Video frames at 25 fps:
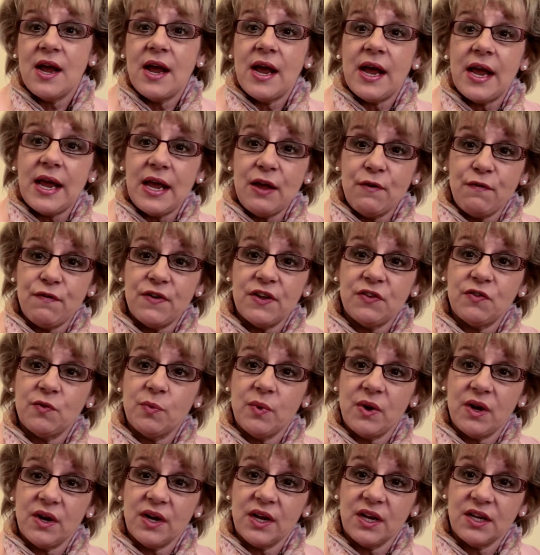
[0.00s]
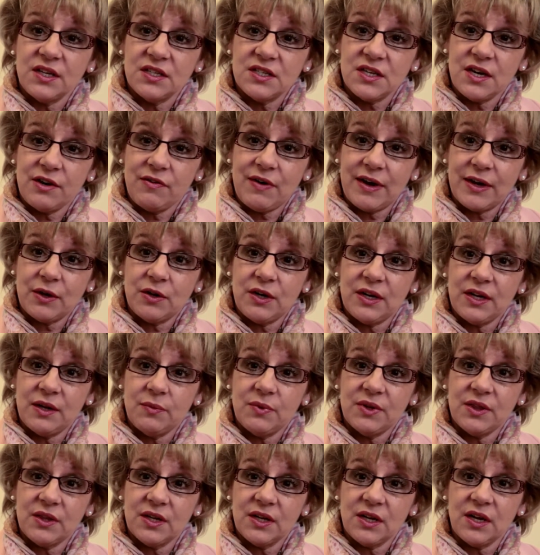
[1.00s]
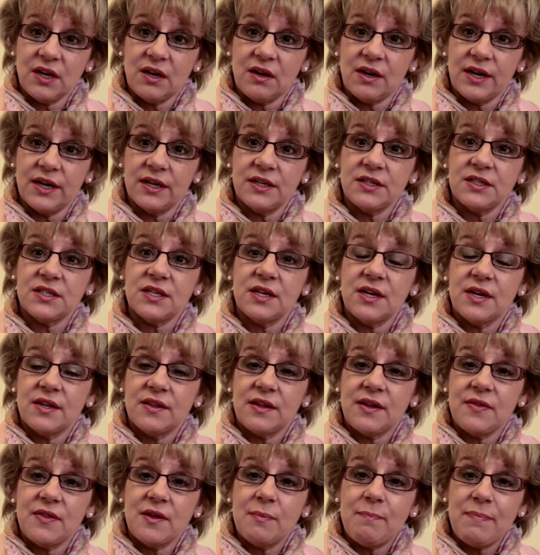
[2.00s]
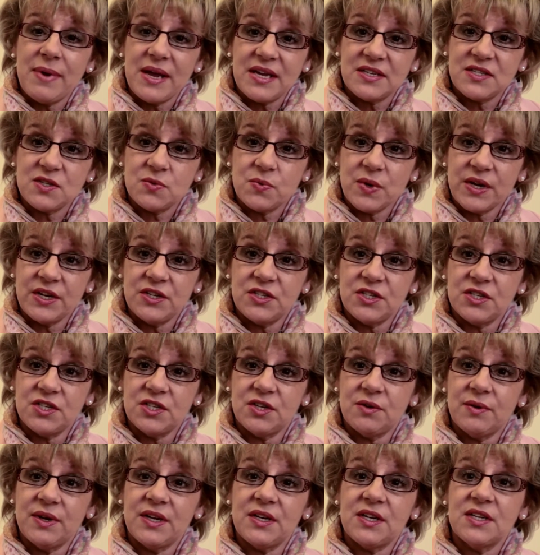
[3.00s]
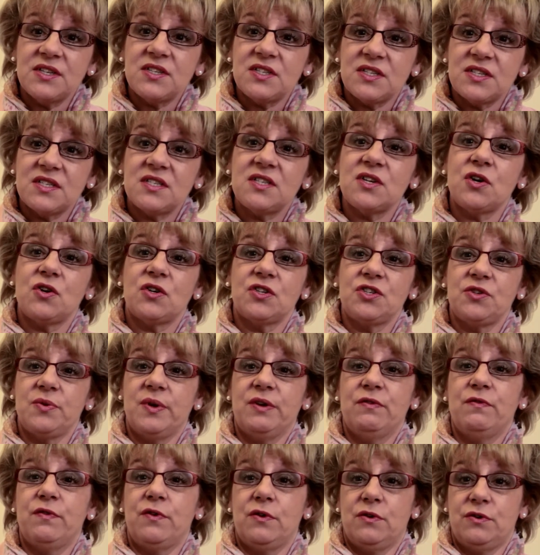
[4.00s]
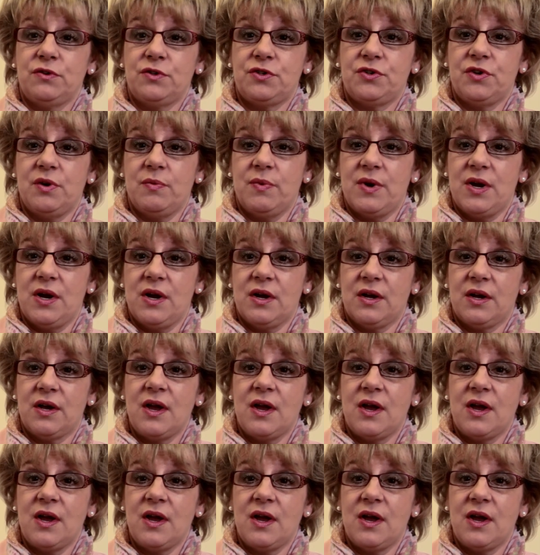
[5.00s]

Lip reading: If it's working directly with the client, then the best way to do it is to start doing voluntary work